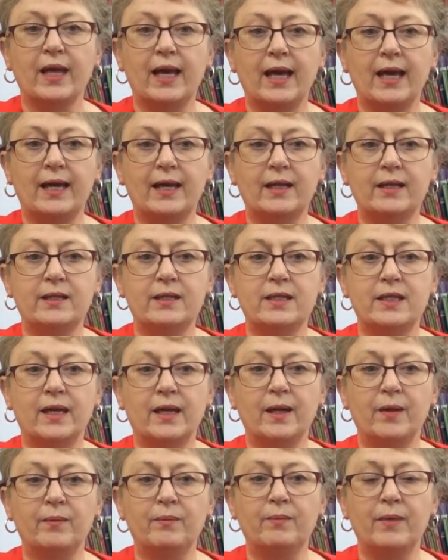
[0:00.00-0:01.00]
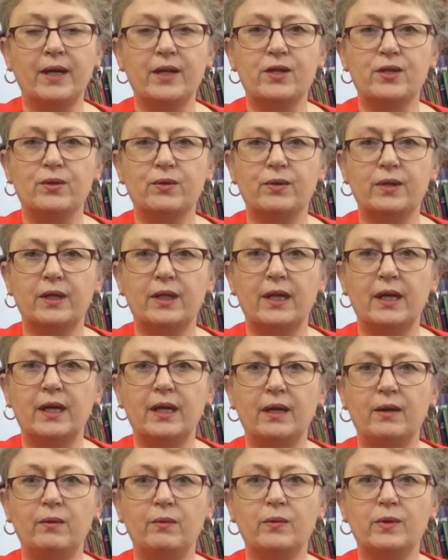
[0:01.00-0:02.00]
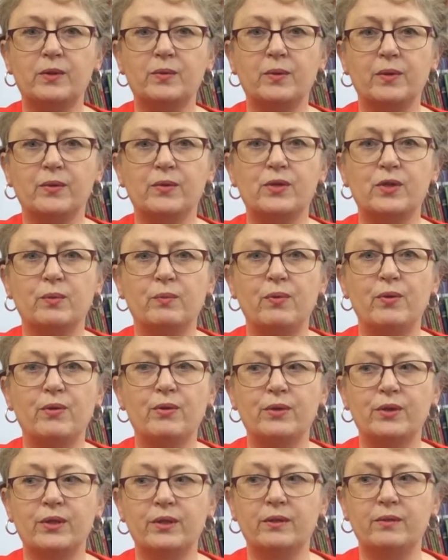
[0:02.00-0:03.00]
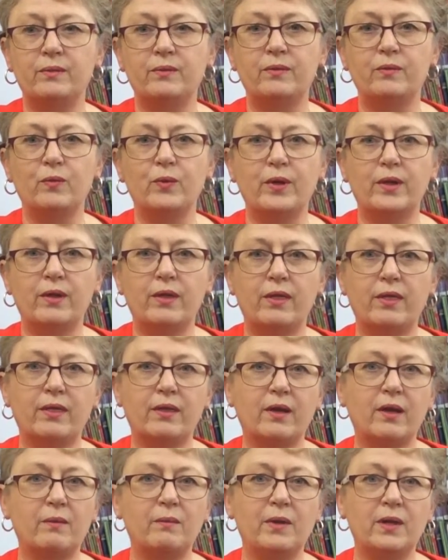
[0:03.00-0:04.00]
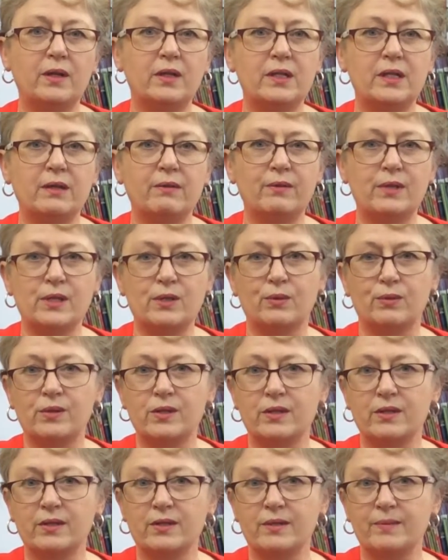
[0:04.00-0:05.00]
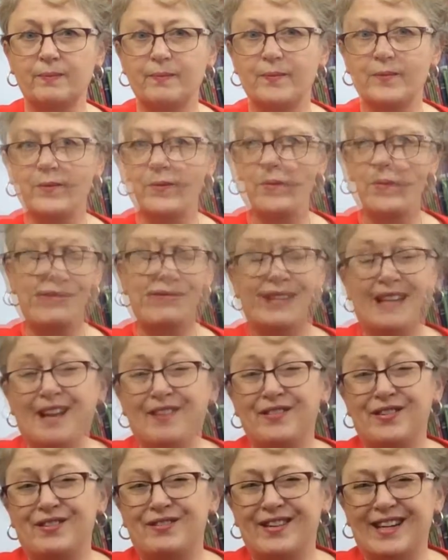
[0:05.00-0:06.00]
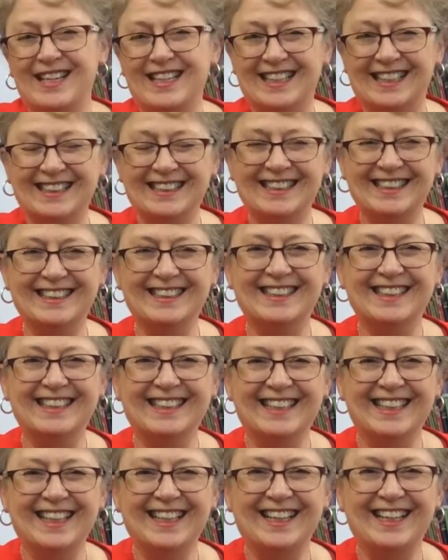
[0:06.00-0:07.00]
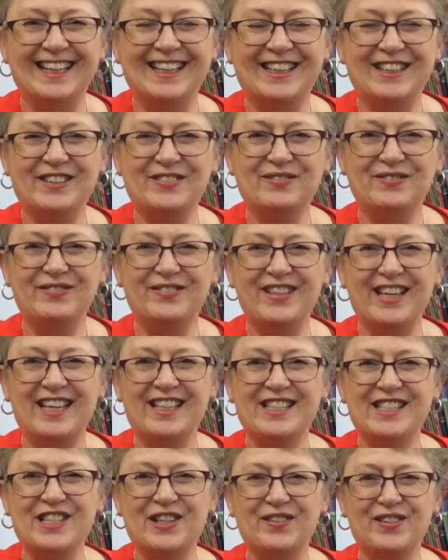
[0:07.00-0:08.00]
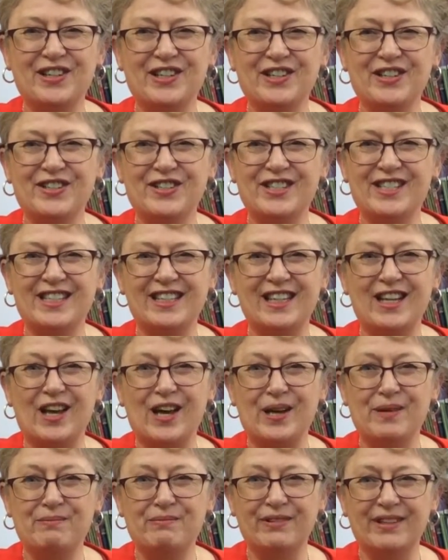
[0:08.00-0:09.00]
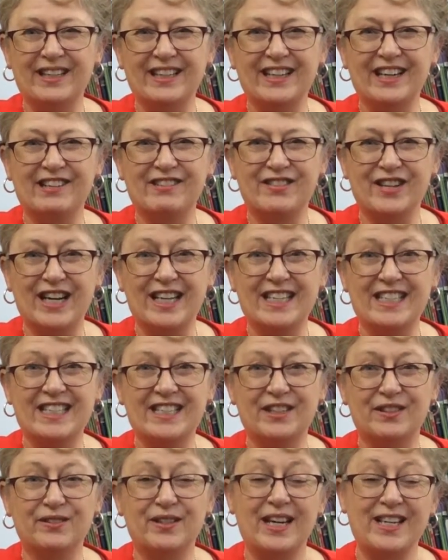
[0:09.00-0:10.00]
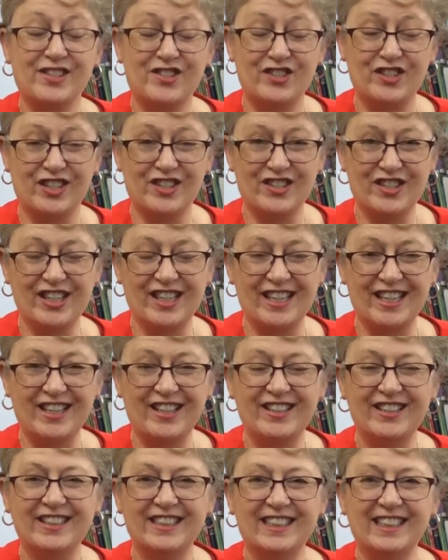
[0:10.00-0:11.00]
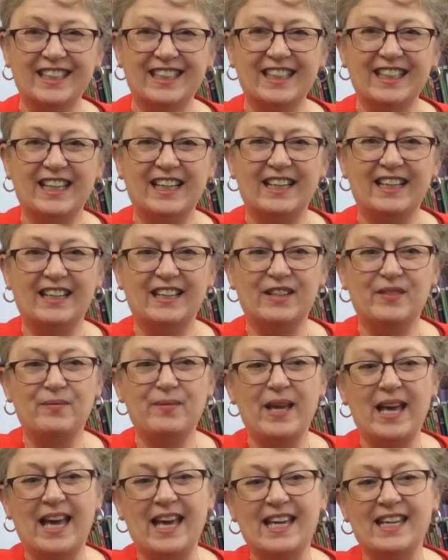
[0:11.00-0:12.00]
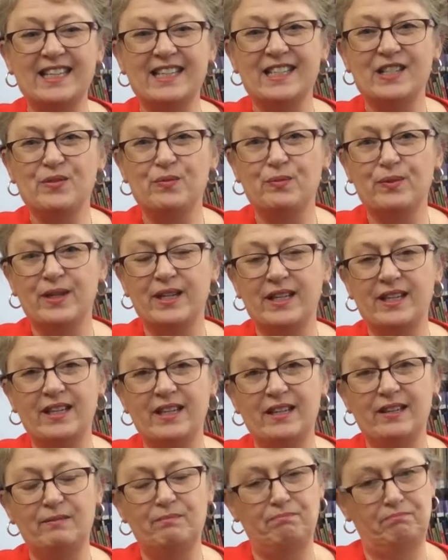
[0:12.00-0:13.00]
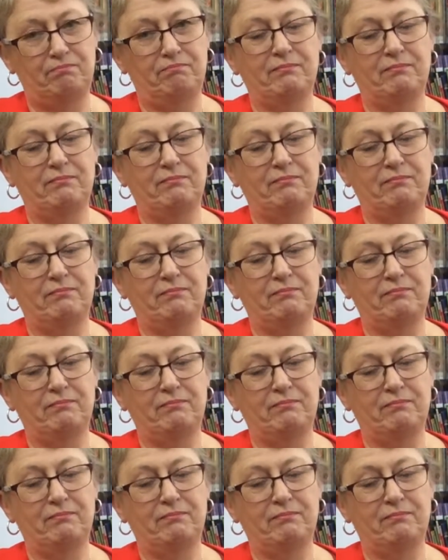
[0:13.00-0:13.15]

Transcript: and make sure that he was well supported with community resources. I'm an avid reader. And so I use the library a great deal, as does he. And we're